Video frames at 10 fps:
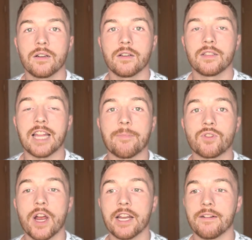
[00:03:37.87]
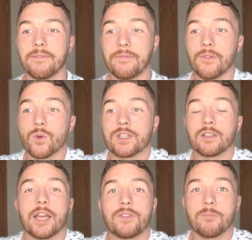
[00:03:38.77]
Stop trying to force
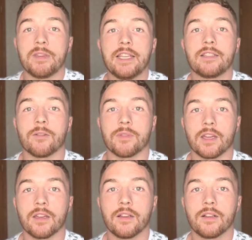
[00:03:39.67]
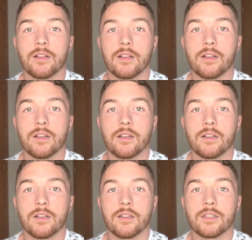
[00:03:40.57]
life to be something.
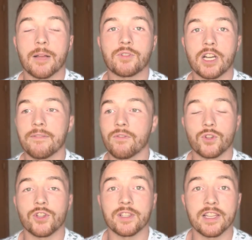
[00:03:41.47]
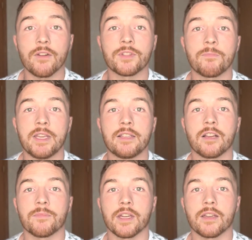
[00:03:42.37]
Stop trying to force yourself to be
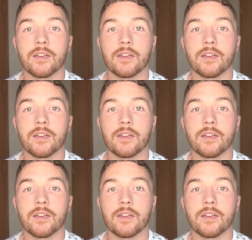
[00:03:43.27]
something.